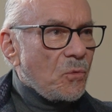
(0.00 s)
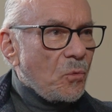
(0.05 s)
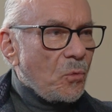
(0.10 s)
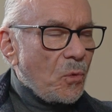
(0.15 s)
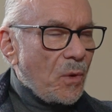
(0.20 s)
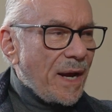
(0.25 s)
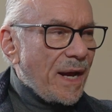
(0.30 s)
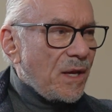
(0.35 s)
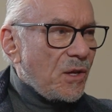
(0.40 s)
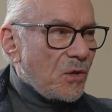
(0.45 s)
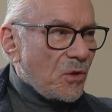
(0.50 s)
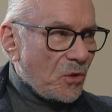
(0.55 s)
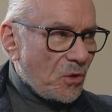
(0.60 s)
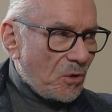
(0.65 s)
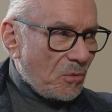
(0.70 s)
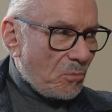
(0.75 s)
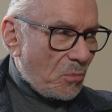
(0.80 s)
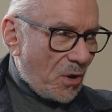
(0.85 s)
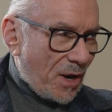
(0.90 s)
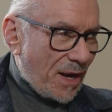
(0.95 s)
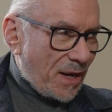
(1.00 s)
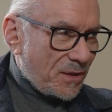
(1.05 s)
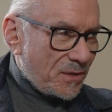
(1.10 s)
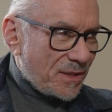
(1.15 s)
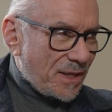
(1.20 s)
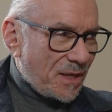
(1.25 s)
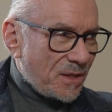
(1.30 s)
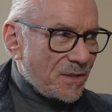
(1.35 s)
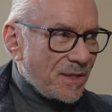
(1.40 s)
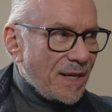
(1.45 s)
regular
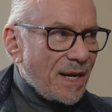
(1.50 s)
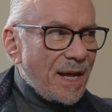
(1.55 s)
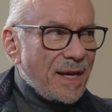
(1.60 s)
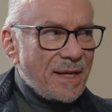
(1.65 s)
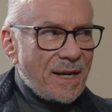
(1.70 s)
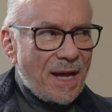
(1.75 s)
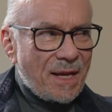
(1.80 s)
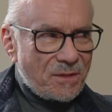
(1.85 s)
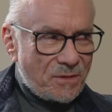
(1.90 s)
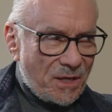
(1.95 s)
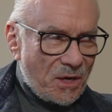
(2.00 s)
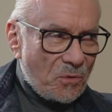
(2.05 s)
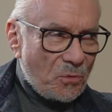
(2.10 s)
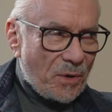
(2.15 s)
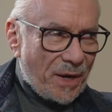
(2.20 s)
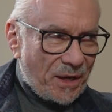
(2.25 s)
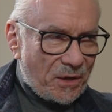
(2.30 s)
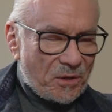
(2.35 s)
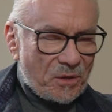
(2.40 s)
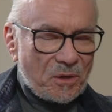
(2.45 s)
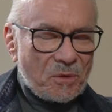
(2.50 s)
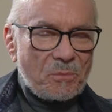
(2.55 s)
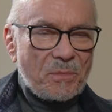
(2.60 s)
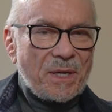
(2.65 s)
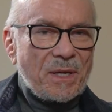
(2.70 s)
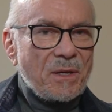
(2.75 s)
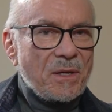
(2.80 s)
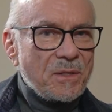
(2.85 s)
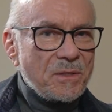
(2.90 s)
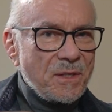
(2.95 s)
process? And I say regular
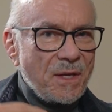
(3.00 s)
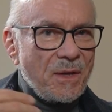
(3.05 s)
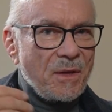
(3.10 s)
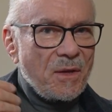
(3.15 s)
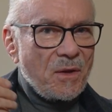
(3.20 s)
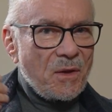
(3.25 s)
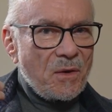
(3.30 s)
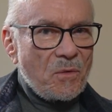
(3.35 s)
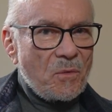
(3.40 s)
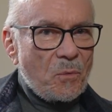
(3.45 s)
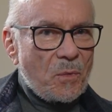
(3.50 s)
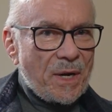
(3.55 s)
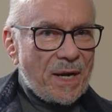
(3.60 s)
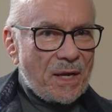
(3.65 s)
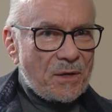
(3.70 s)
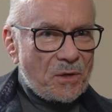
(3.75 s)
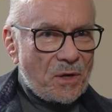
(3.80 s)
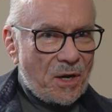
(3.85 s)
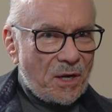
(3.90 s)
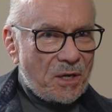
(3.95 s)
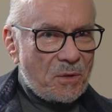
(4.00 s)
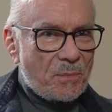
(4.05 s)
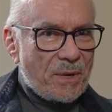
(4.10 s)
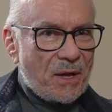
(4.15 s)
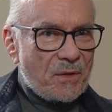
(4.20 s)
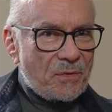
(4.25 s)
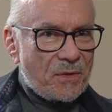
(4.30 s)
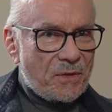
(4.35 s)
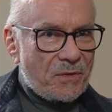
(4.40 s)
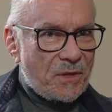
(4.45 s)
because when I talk
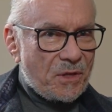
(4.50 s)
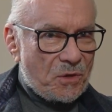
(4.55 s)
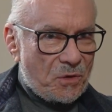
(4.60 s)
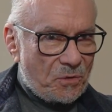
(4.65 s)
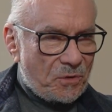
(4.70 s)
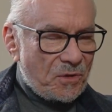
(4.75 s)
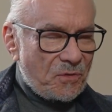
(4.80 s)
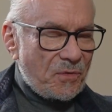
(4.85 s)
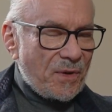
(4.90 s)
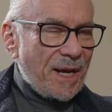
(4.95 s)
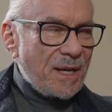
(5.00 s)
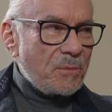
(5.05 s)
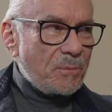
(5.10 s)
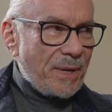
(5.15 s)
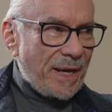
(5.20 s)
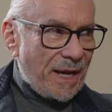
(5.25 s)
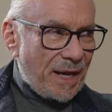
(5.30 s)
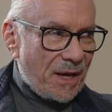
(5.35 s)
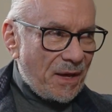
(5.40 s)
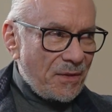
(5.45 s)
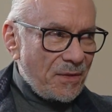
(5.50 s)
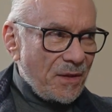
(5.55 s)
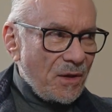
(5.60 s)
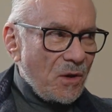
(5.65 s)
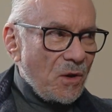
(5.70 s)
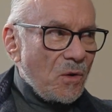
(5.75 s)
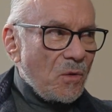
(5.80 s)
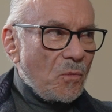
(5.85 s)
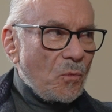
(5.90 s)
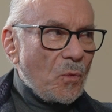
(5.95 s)
about the unified path,
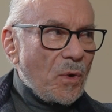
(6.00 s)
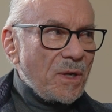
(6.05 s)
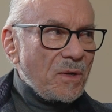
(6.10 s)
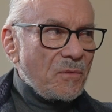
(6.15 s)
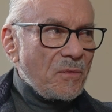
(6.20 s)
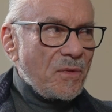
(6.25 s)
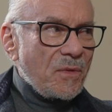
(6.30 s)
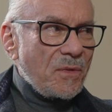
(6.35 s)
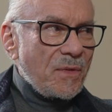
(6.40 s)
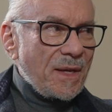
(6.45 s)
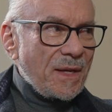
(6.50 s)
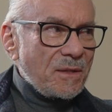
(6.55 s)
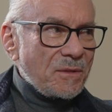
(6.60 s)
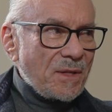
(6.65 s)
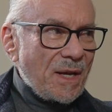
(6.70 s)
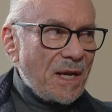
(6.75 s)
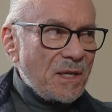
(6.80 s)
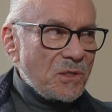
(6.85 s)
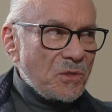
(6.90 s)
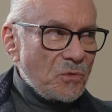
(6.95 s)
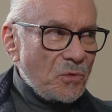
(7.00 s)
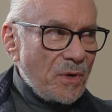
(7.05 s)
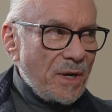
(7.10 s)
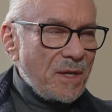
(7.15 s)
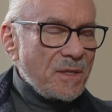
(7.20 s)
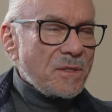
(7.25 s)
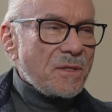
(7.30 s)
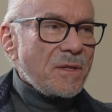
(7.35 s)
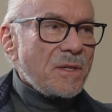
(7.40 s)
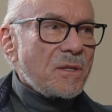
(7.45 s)
one of the things I
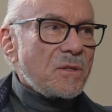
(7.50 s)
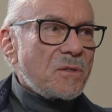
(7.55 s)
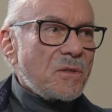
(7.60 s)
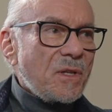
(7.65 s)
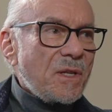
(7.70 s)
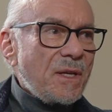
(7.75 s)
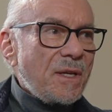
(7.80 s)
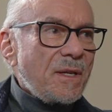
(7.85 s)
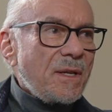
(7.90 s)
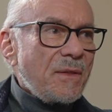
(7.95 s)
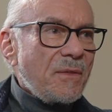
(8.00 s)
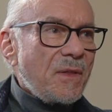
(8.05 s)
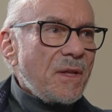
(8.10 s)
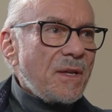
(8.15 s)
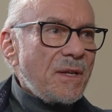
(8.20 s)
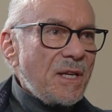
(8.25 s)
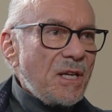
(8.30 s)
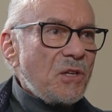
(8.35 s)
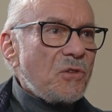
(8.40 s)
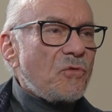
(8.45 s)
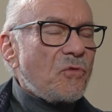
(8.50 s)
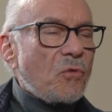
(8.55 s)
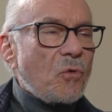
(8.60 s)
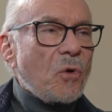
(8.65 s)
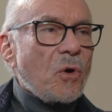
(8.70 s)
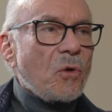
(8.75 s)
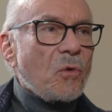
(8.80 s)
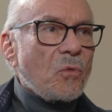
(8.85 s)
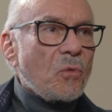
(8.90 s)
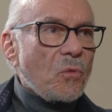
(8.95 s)
stress is the need
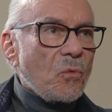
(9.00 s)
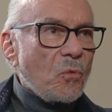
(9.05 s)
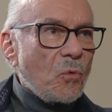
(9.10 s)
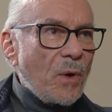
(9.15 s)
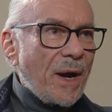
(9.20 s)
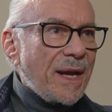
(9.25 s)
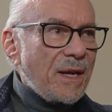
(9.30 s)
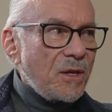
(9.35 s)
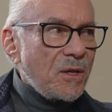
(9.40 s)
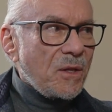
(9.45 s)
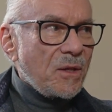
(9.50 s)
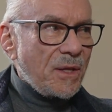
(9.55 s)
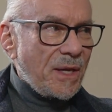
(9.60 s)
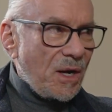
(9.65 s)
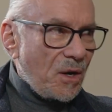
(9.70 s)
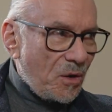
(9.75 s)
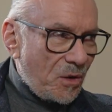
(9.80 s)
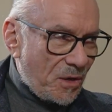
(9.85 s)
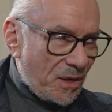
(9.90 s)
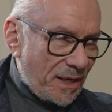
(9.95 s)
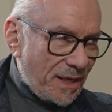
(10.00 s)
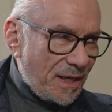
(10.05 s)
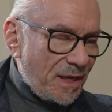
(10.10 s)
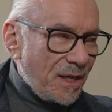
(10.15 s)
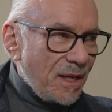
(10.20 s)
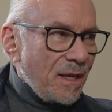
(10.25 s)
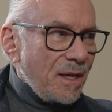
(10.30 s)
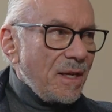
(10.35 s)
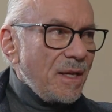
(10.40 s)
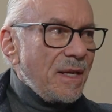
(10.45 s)
for
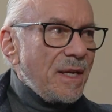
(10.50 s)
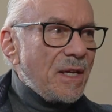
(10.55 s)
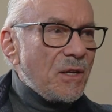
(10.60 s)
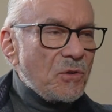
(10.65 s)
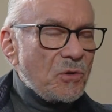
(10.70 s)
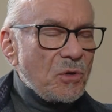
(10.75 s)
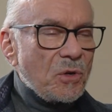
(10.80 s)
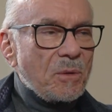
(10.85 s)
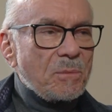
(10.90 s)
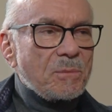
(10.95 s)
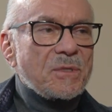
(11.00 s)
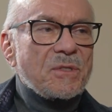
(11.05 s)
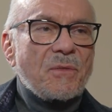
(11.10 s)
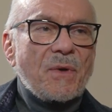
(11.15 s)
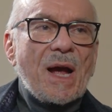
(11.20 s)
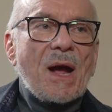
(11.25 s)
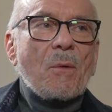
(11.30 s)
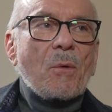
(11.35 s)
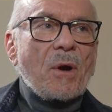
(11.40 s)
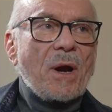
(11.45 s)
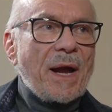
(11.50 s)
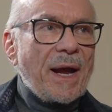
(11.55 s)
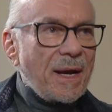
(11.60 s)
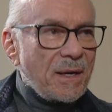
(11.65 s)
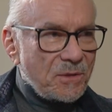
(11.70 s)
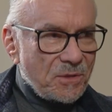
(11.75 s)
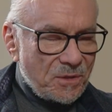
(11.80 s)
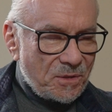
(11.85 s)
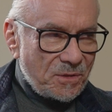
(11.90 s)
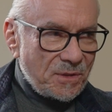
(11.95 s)
regularity in terms of our
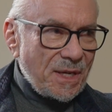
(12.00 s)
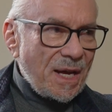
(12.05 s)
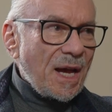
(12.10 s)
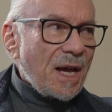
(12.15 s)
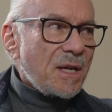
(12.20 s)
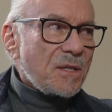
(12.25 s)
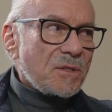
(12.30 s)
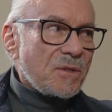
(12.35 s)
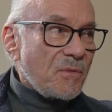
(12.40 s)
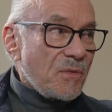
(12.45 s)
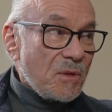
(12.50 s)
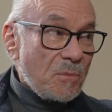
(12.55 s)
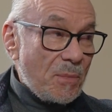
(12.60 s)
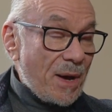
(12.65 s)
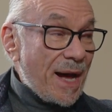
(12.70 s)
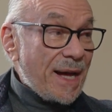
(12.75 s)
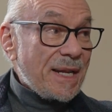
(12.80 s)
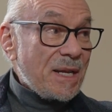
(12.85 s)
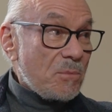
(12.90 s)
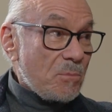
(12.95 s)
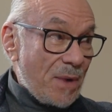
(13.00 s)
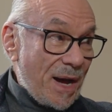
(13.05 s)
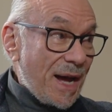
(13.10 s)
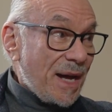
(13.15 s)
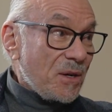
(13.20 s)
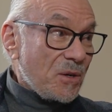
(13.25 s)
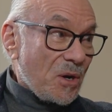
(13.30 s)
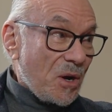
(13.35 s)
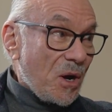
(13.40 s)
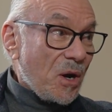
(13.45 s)
exercise of the body,
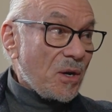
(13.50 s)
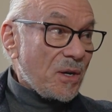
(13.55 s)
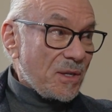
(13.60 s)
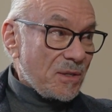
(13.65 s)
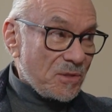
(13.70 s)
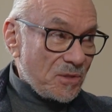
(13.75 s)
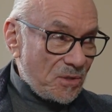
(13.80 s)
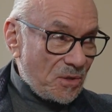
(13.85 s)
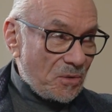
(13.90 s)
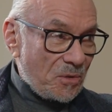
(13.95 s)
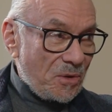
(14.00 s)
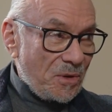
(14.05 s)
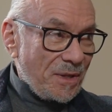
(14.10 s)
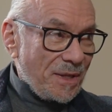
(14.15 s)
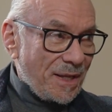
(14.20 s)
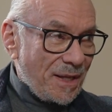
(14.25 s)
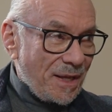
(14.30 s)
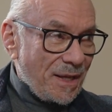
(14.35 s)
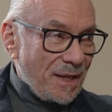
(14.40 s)
mind, heart, and soul.